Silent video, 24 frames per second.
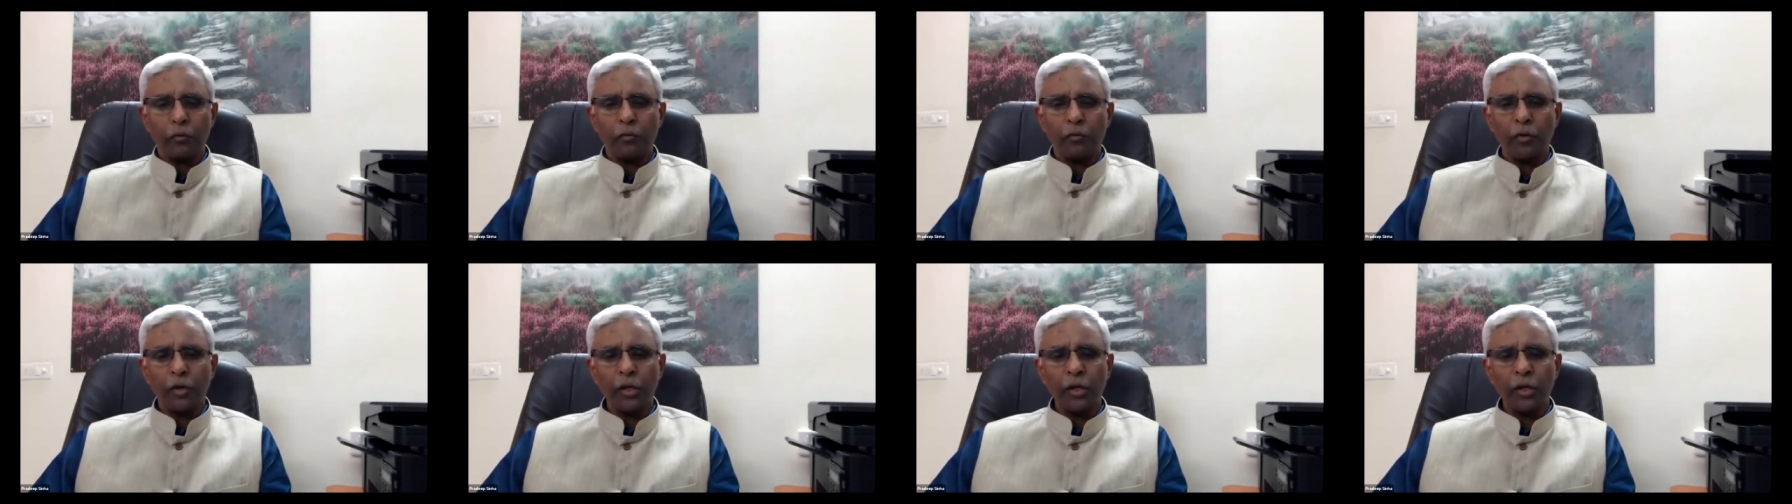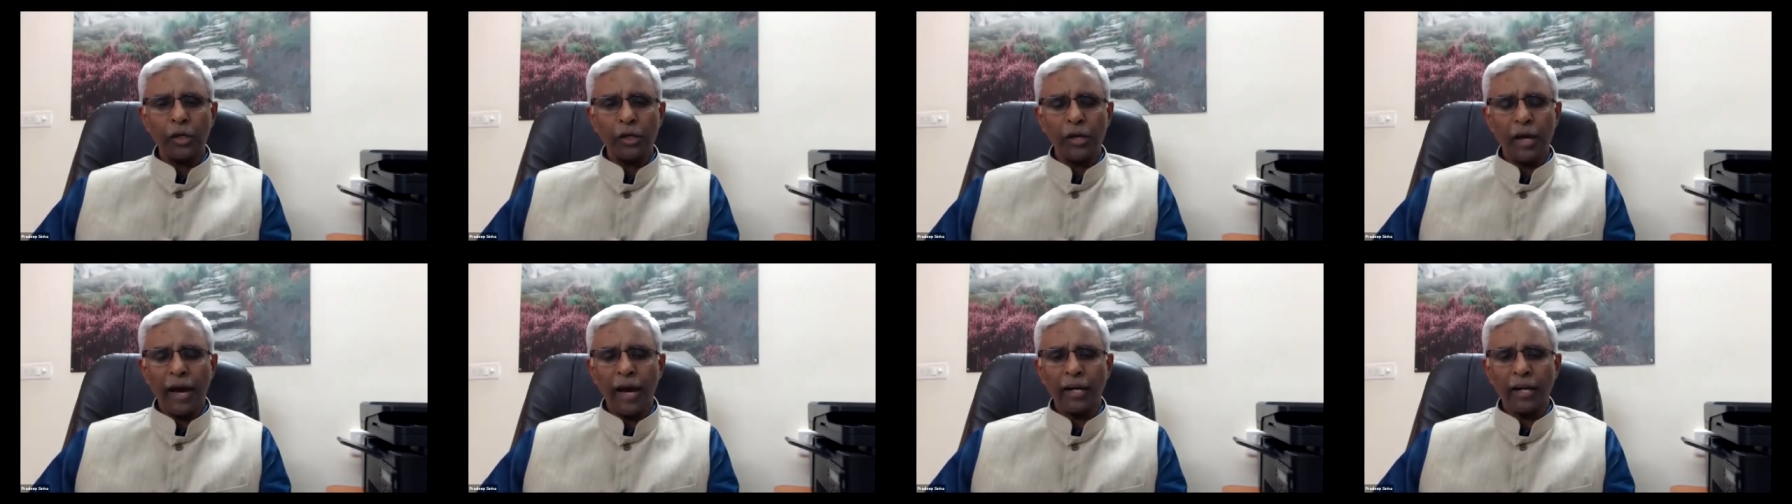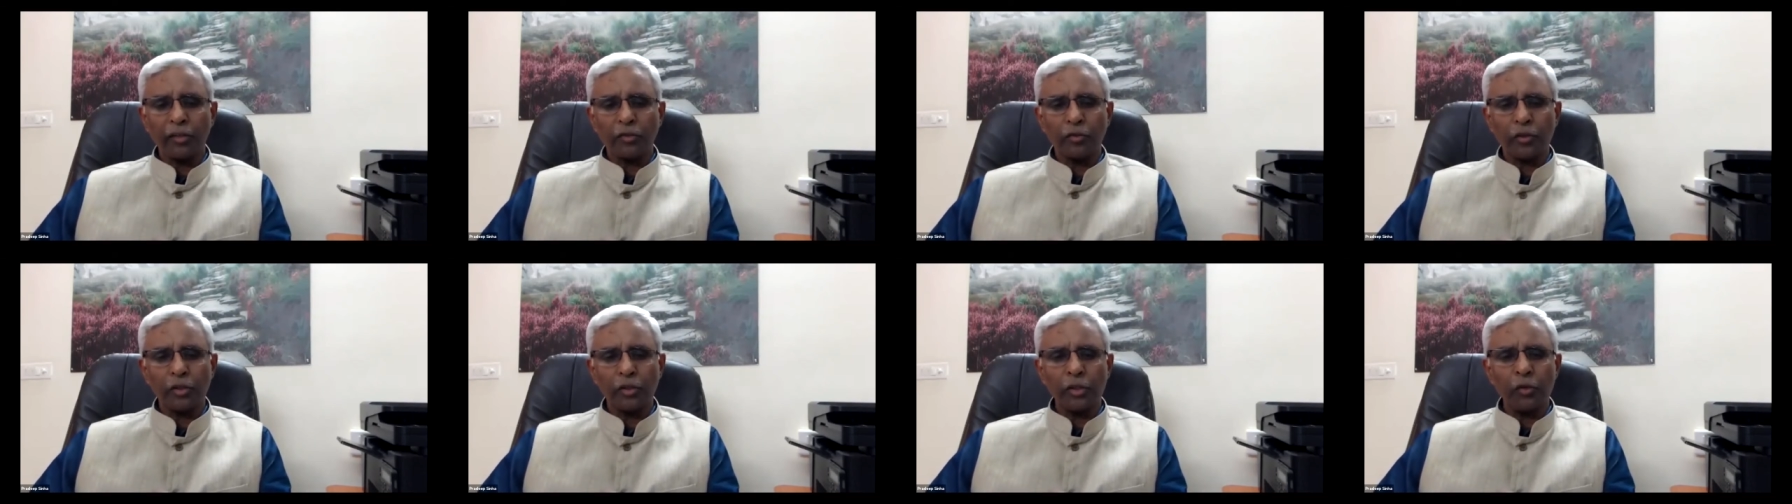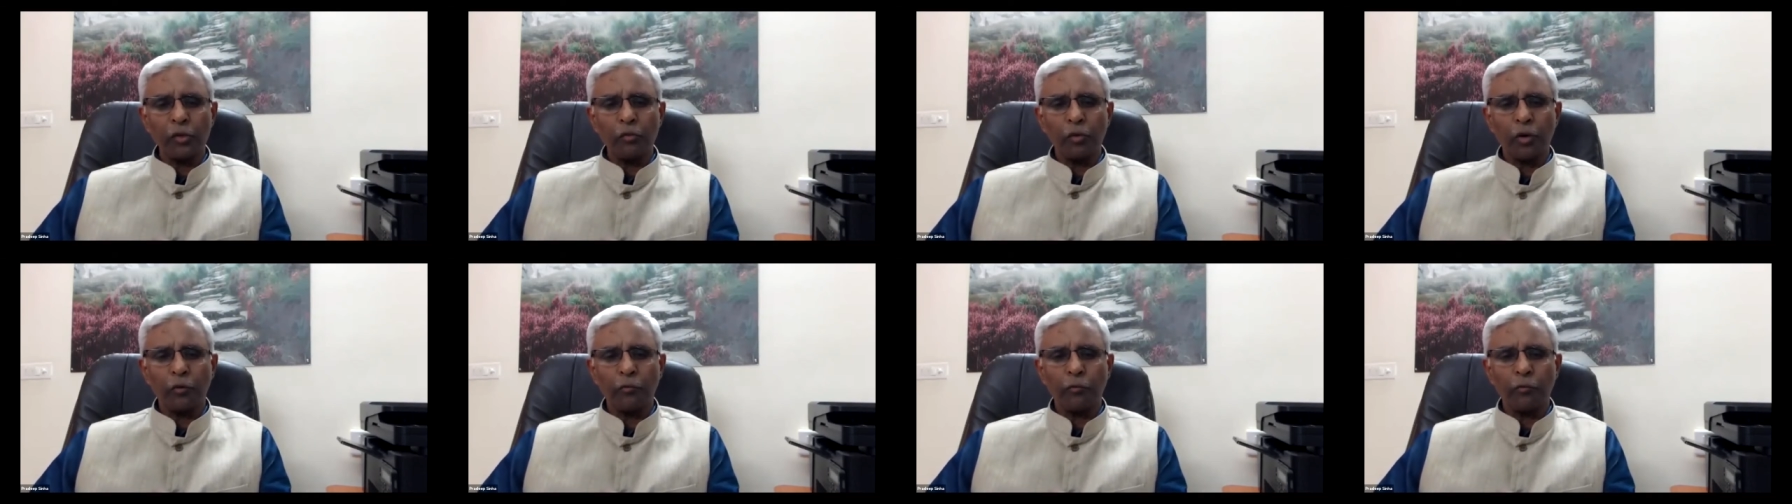we
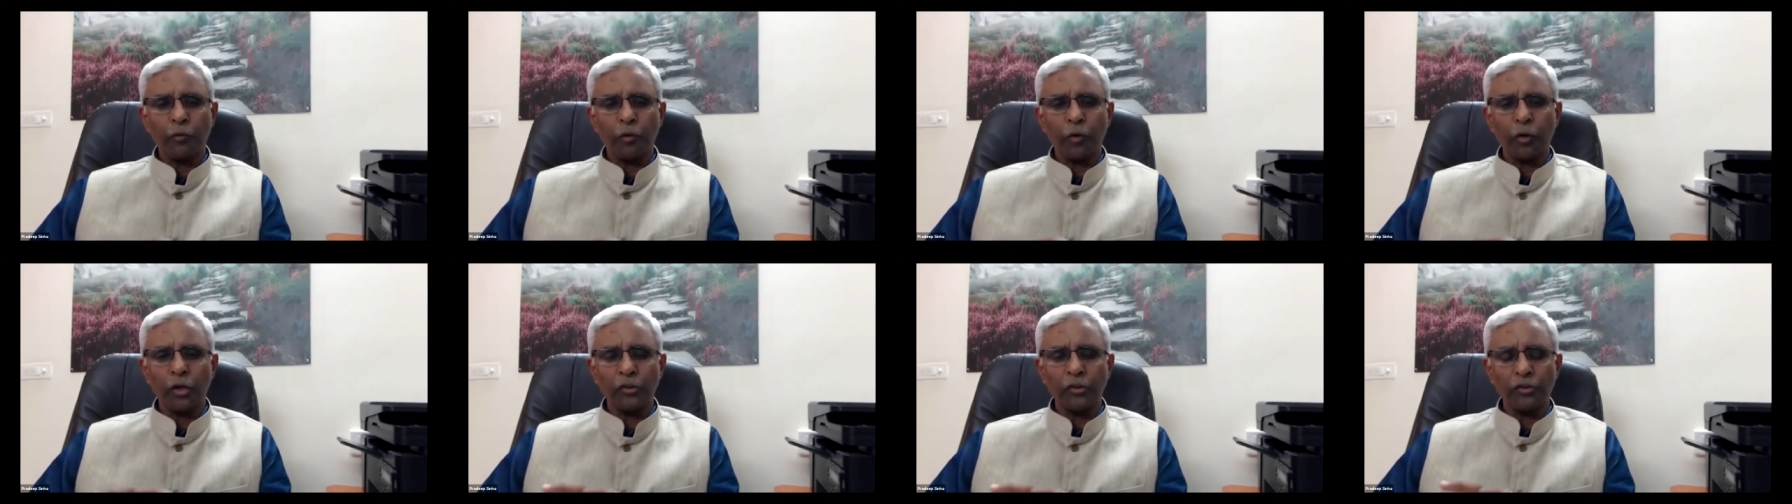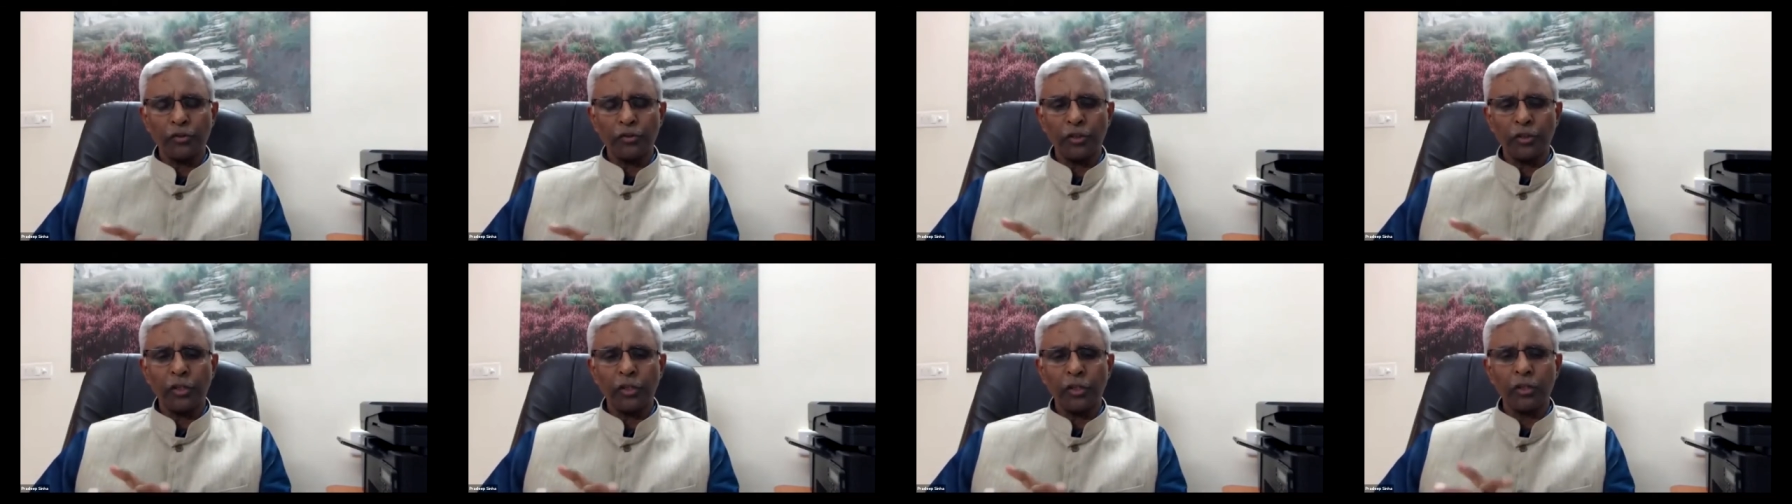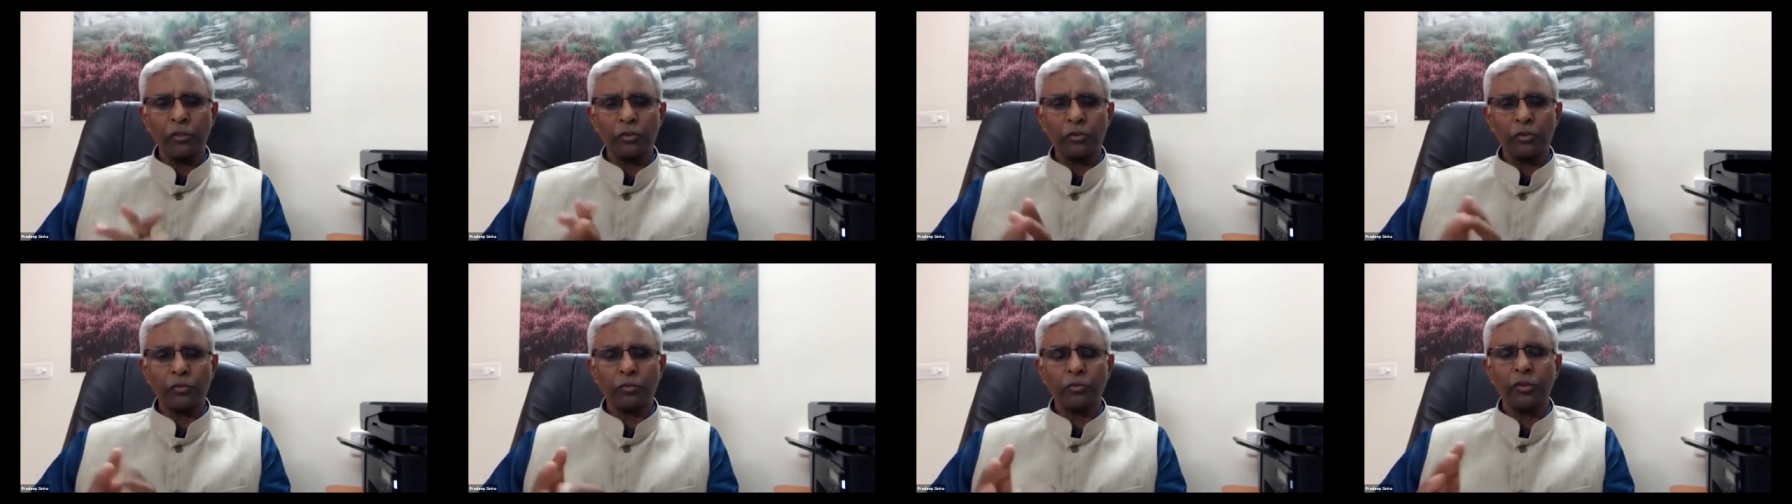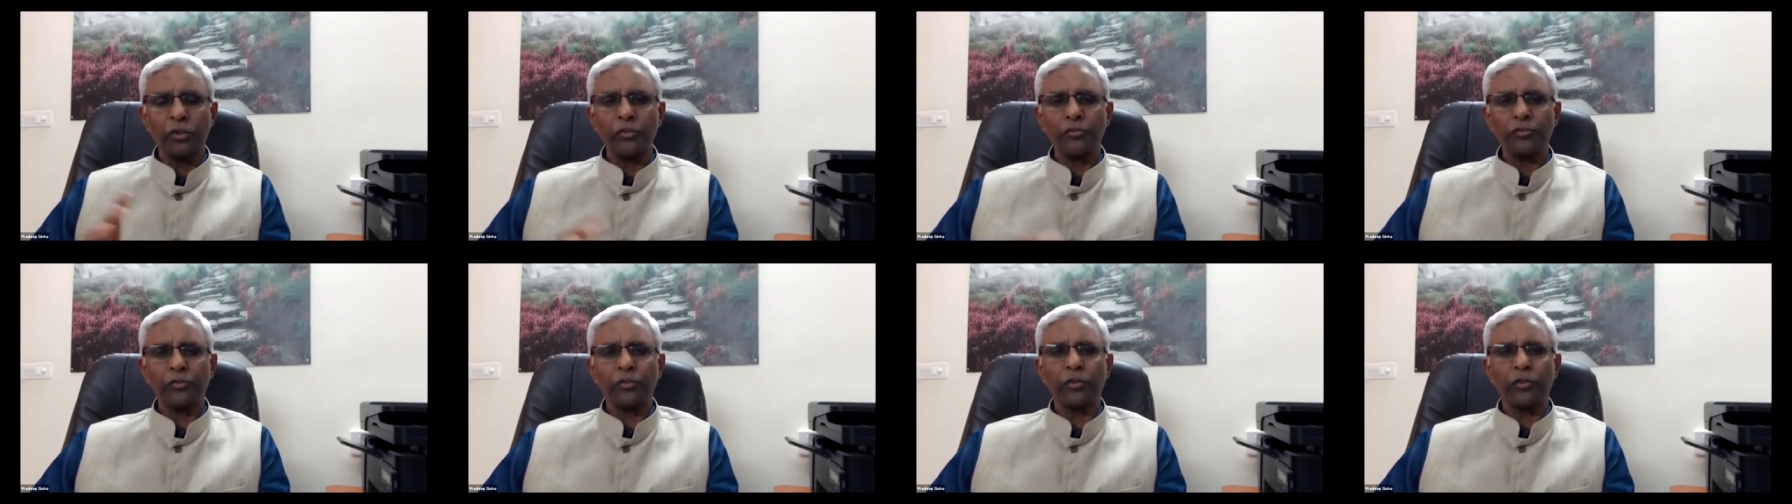actually were focusing through
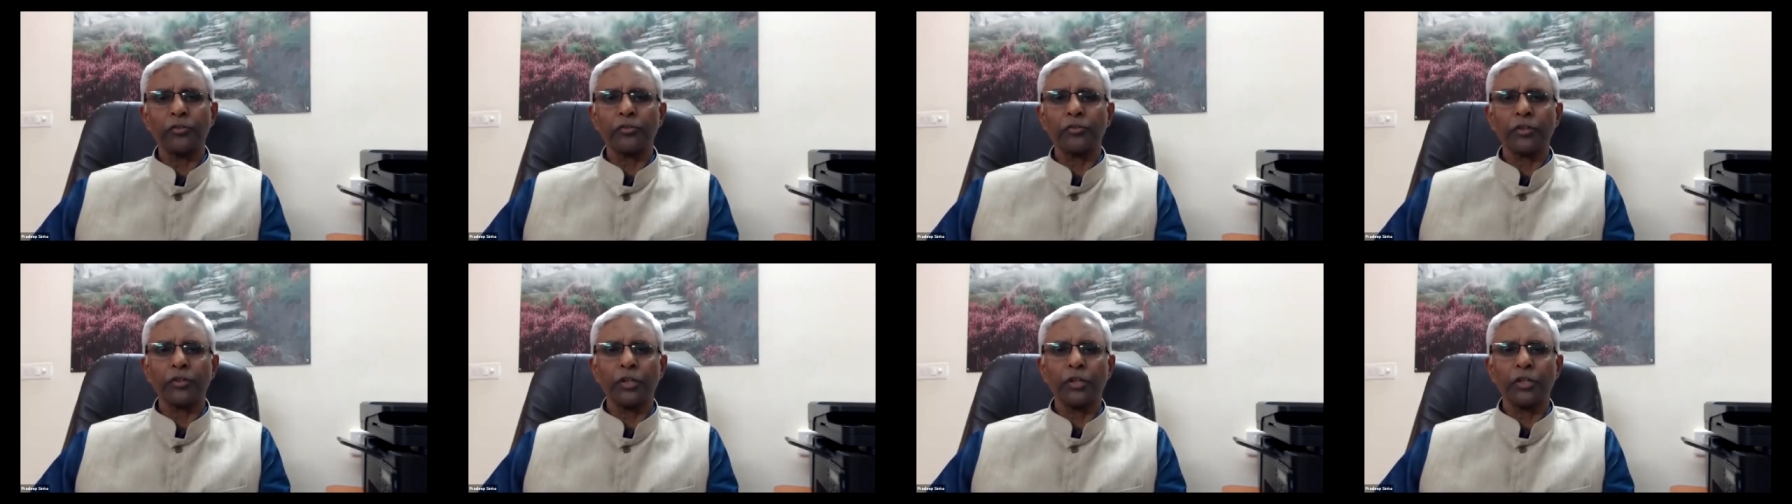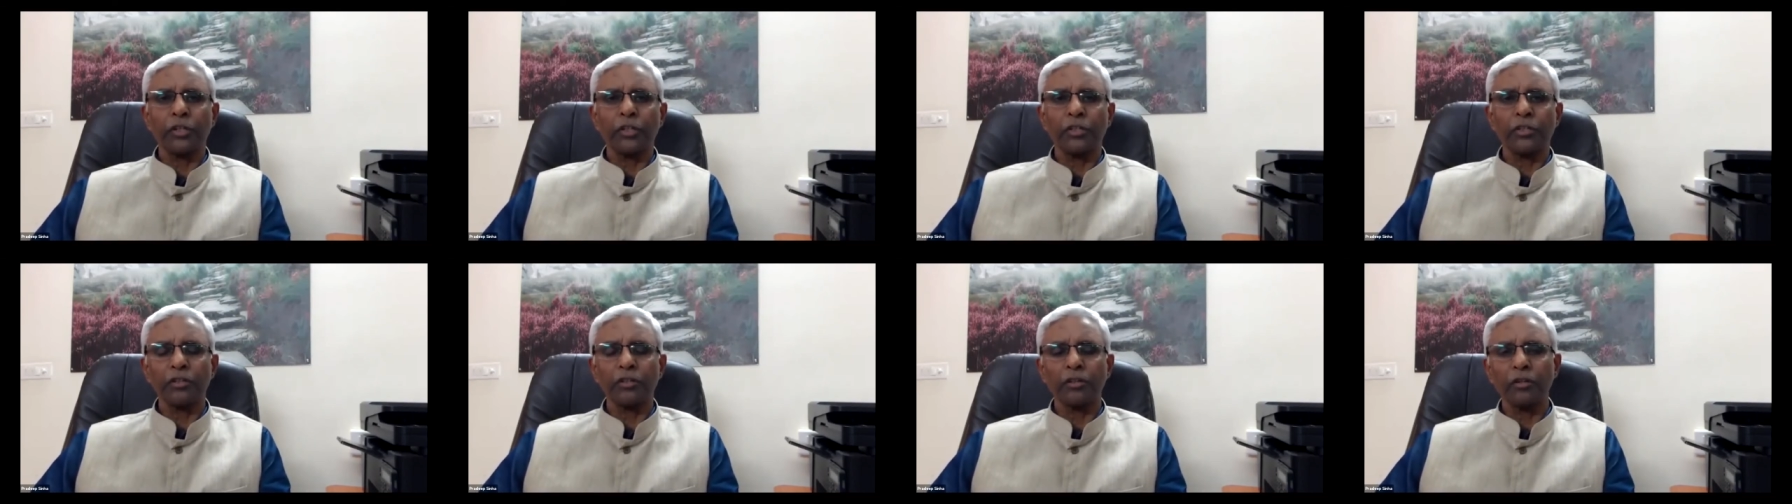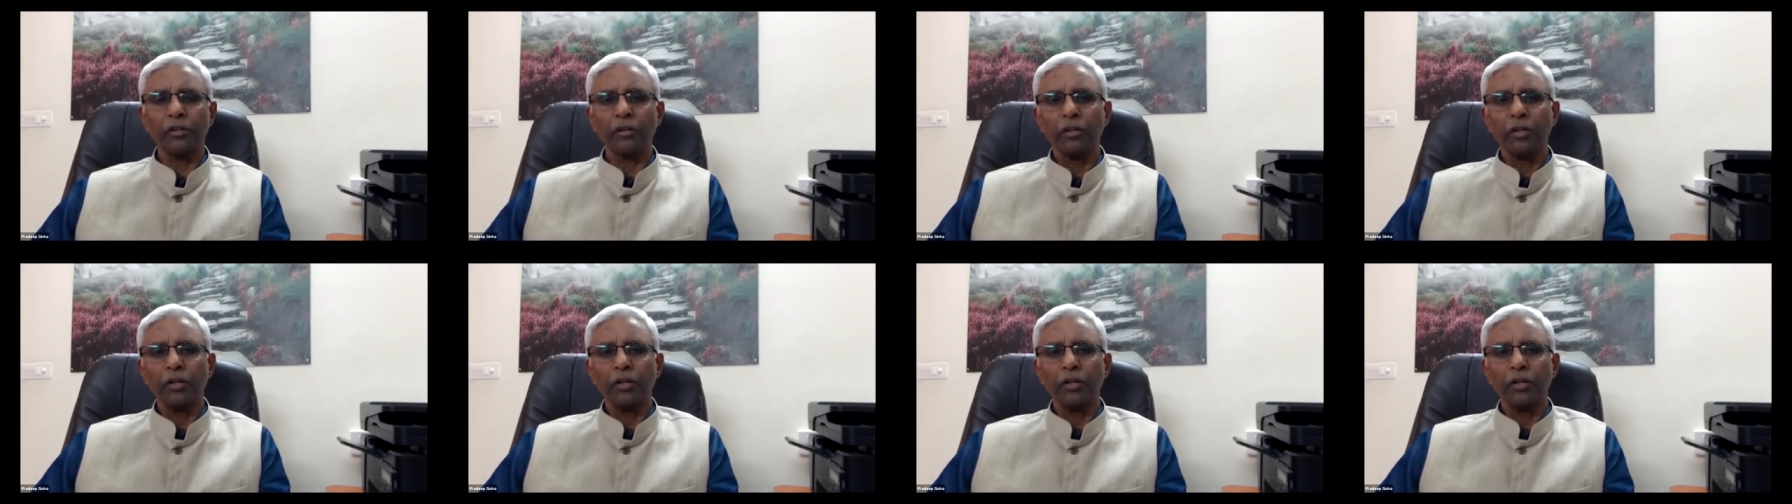this research